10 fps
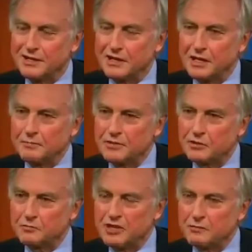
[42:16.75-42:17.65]
um,
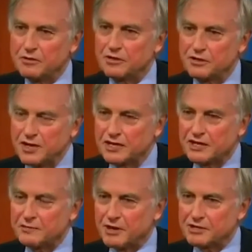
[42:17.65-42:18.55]
took people and traced
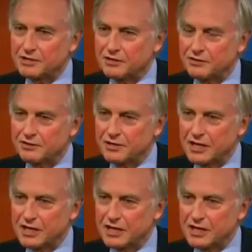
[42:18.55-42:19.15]
their mitochondria.